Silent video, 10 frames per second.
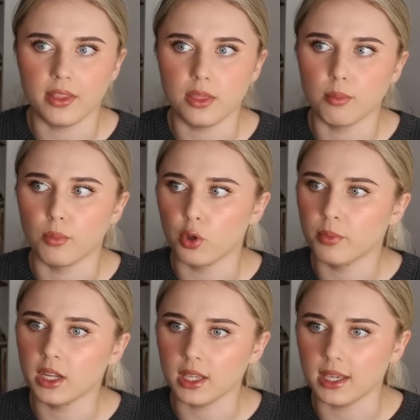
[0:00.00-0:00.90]
And then the
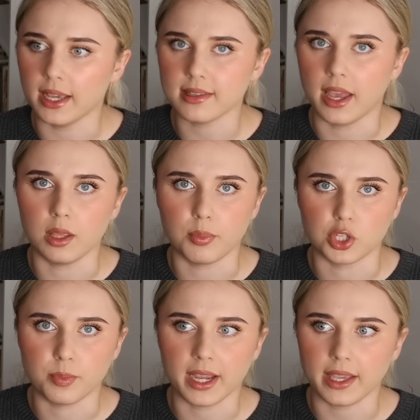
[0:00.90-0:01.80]
moment he gets any
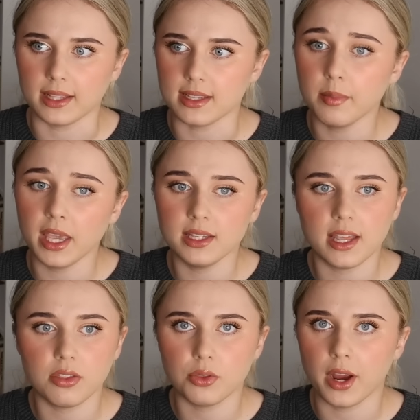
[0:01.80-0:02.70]
pushback, it's, I'm getting
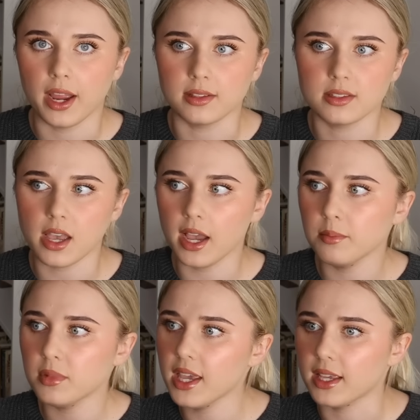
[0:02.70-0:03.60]
death threats.
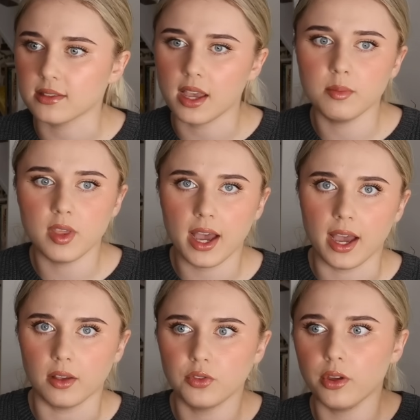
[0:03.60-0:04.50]
I'm this, I'm
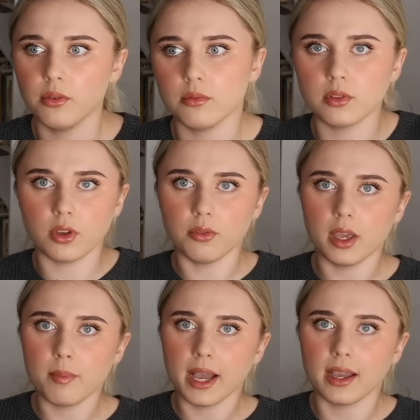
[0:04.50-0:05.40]
that. Don't
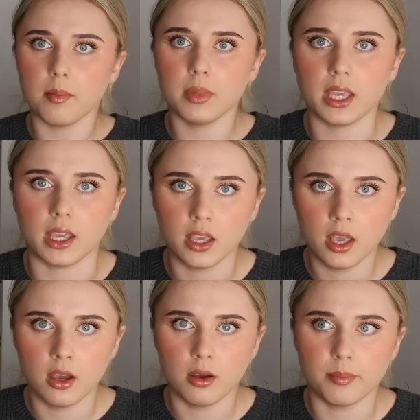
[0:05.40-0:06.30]
hit back at me.
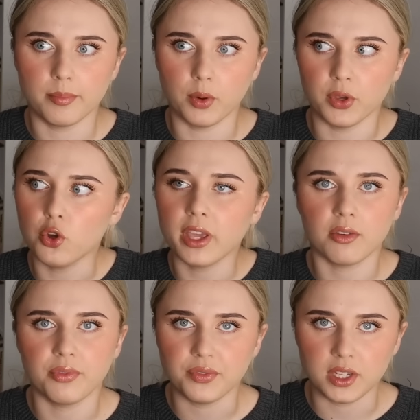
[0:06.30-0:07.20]
But when you're
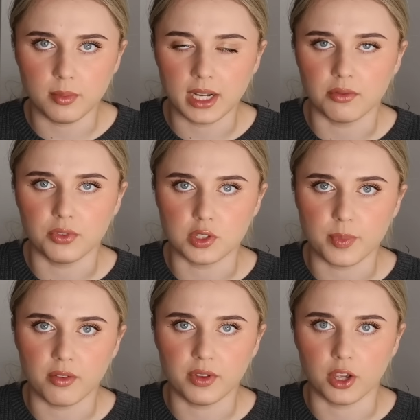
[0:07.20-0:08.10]
getting 15 million views
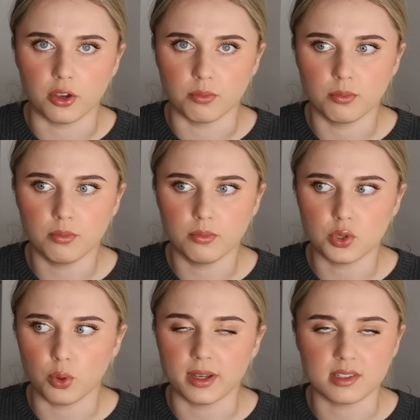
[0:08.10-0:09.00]
per video
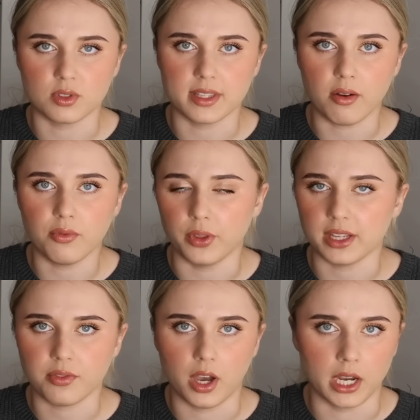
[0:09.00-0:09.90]
talking about someone's downfall,
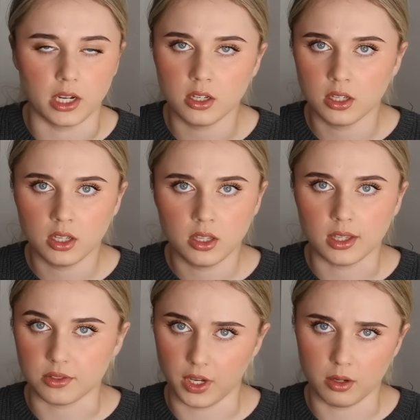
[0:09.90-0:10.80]
that's fine.
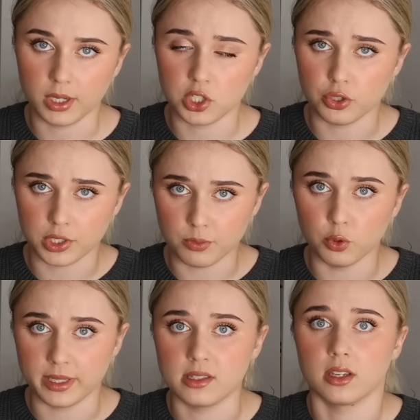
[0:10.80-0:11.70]
That's fine, because you're a
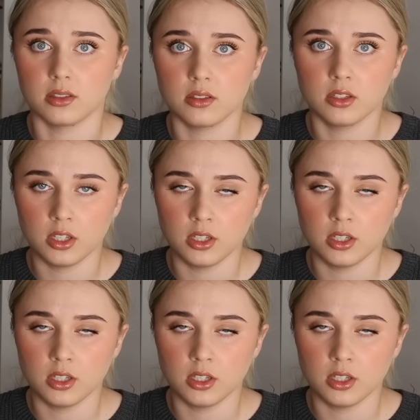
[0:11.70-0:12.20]
small business.